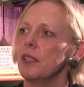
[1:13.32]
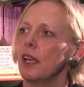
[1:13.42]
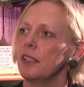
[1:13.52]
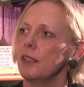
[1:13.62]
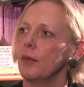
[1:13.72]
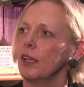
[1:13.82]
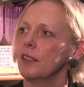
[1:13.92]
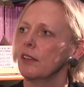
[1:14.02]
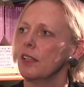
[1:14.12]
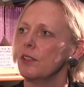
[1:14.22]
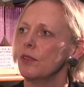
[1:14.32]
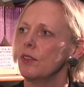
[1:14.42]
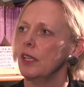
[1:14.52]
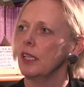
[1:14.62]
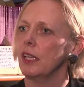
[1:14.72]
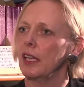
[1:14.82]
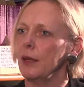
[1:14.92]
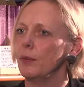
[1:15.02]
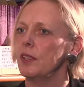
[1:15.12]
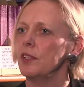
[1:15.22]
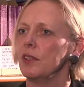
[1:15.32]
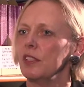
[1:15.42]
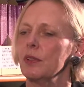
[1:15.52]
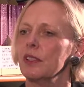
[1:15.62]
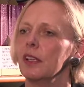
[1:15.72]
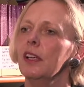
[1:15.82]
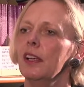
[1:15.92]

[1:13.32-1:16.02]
I did my undergraduate training in Cambridge, which was